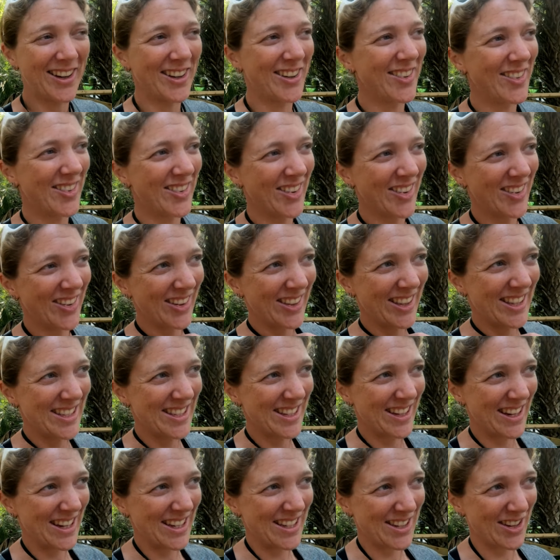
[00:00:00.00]
over on the
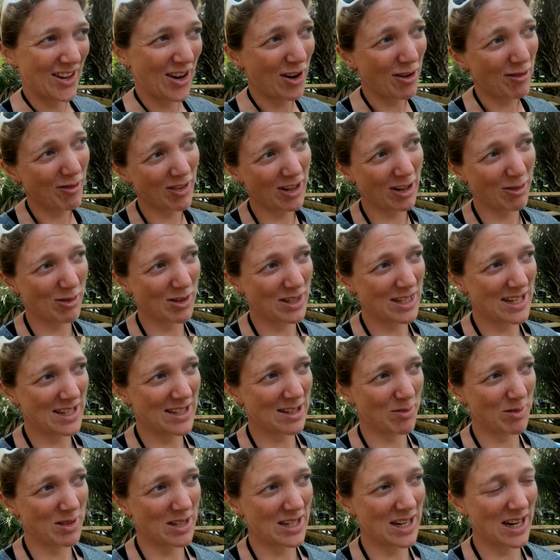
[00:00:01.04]
side, so hopefully we'll see
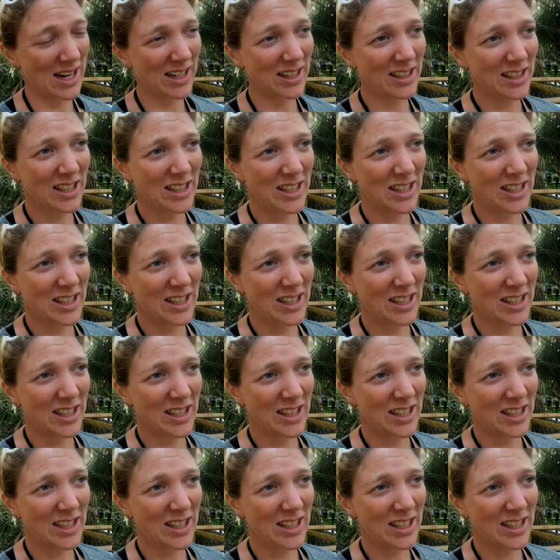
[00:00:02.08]
some today.